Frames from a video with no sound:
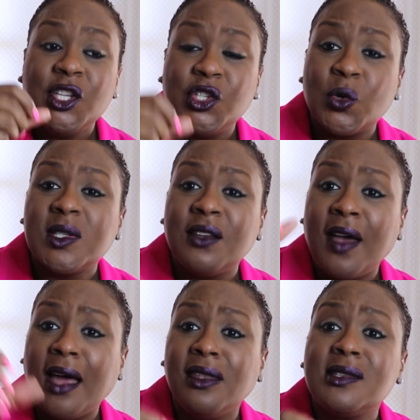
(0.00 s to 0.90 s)
Joseph
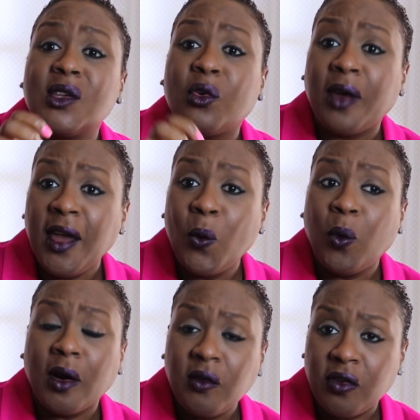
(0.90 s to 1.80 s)
had this great
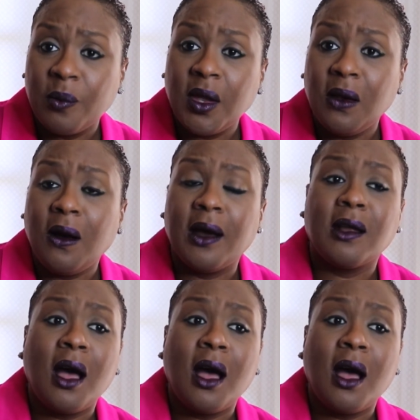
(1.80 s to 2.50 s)
word from the Lord.